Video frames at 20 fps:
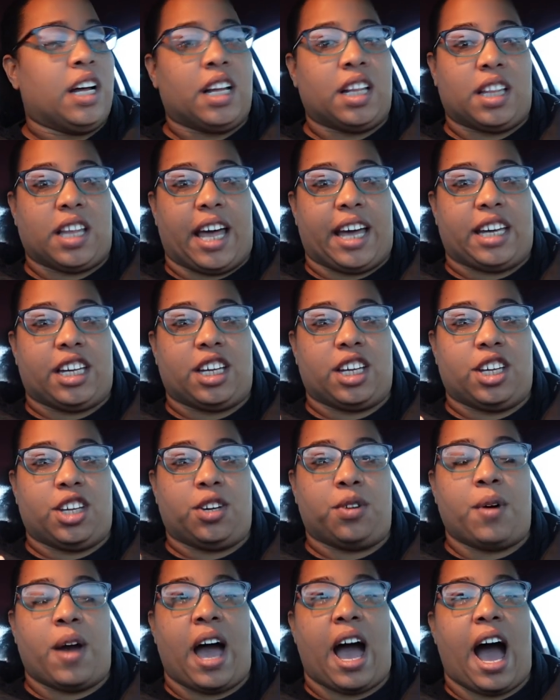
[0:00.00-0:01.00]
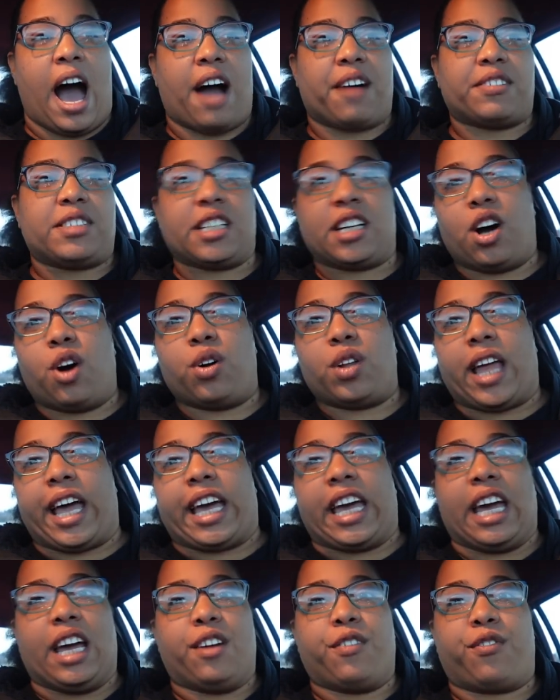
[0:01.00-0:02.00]
like you have to go
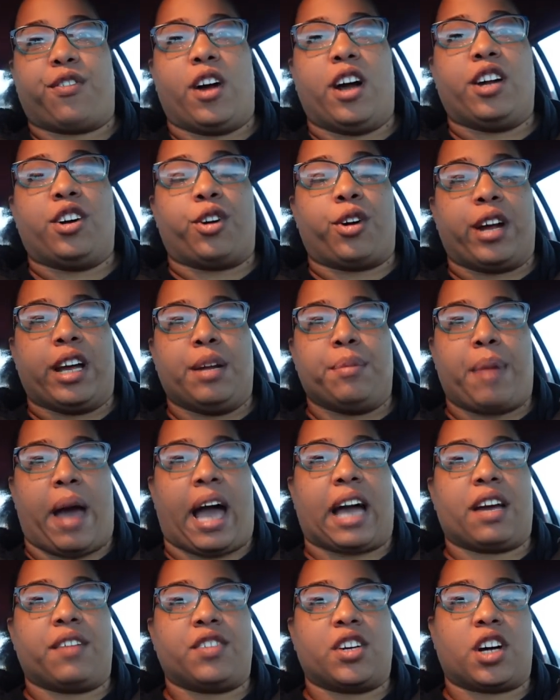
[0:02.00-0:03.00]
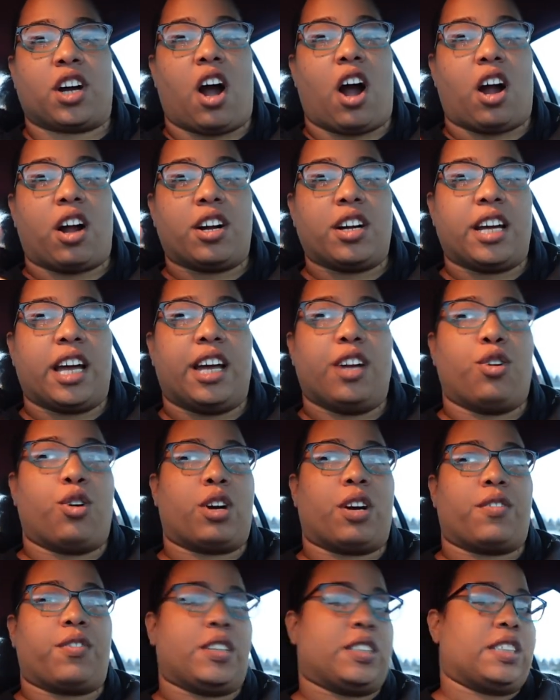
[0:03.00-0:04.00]
like in front or in back of your cart in
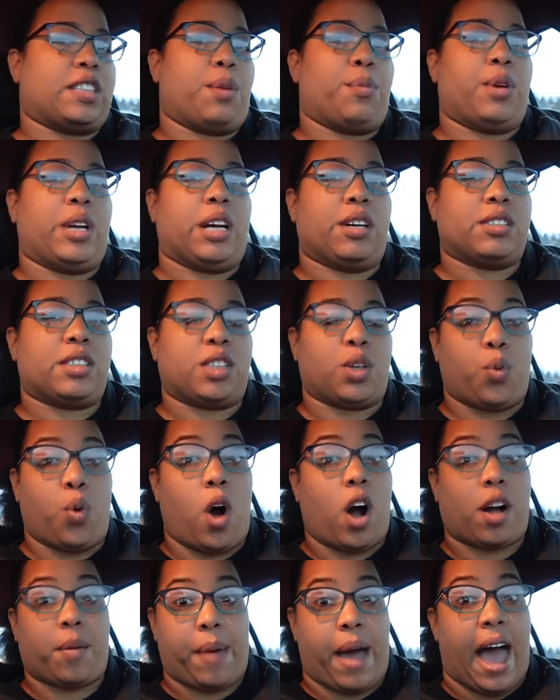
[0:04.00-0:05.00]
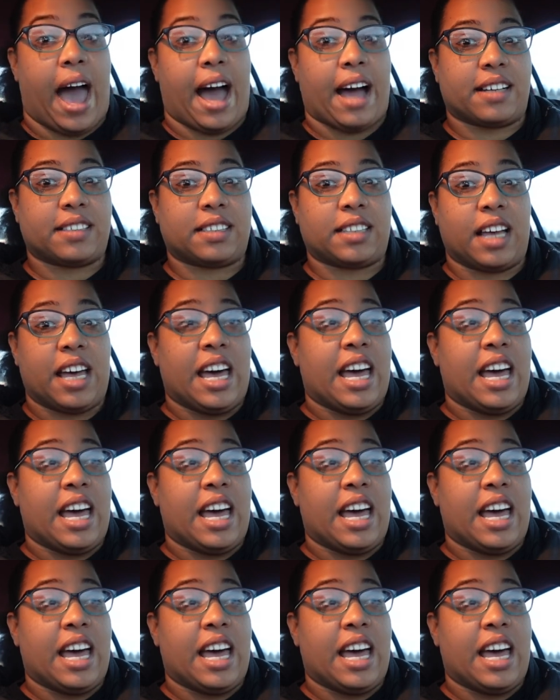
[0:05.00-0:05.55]
order for someone else to walk past